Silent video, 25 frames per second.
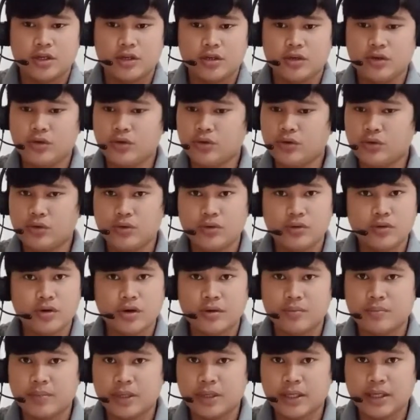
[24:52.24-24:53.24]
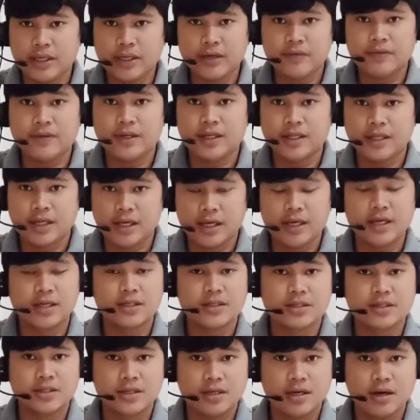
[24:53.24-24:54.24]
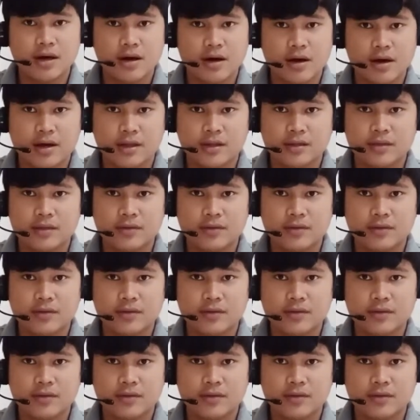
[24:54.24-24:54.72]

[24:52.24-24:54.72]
you do not believe that he is God.